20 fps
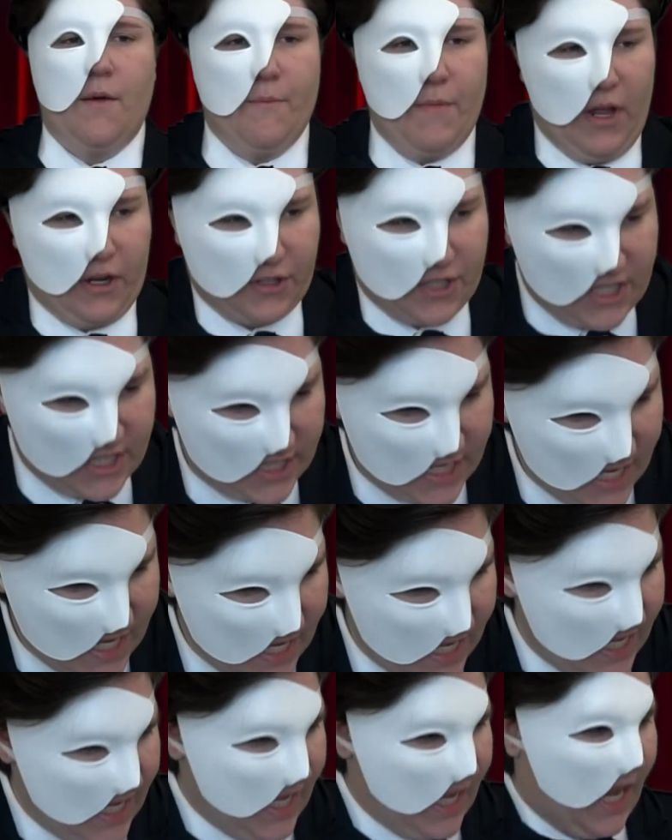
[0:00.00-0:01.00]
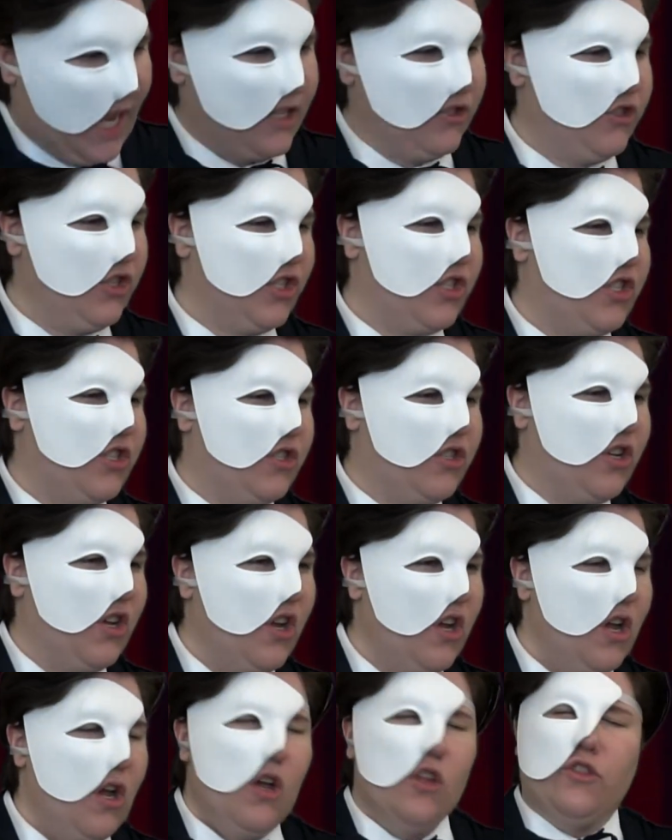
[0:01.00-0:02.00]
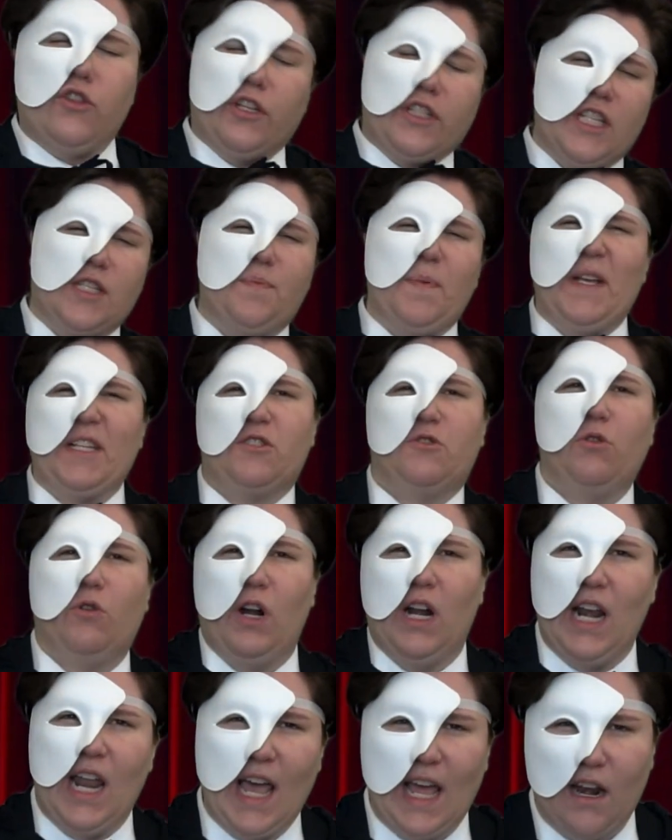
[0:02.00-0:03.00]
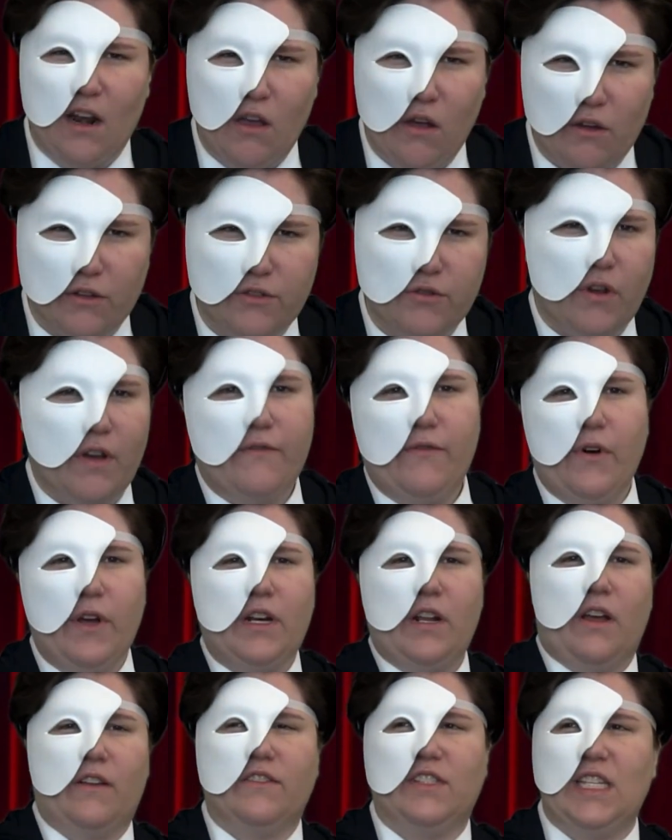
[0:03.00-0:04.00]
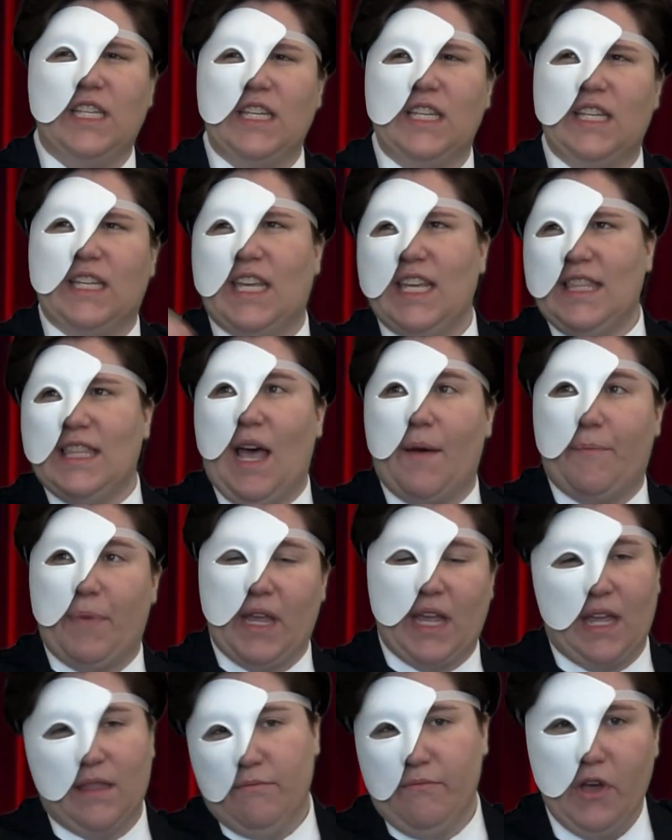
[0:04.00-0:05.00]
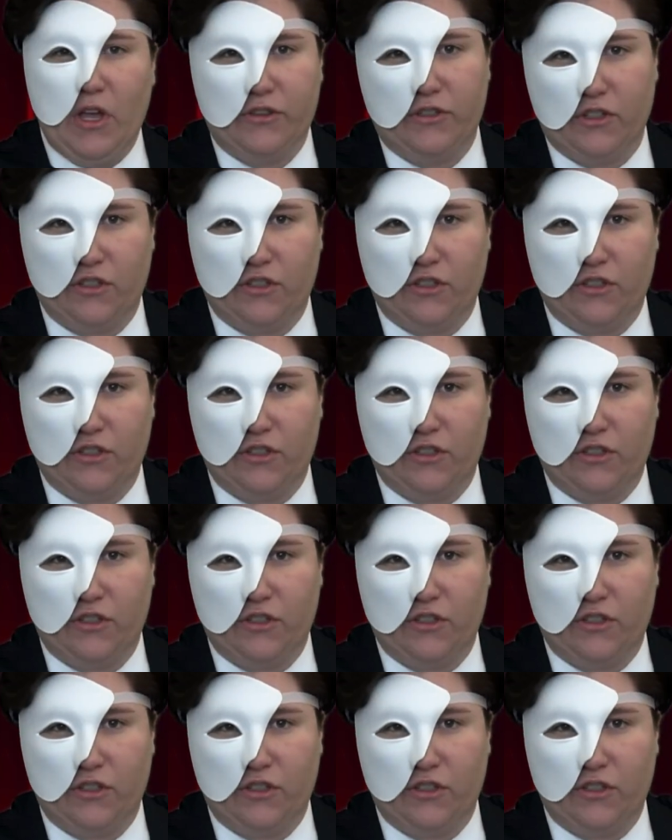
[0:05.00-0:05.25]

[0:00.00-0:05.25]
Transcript: Merci, I just thought it best to lie low to avoid all the kidnapping and murder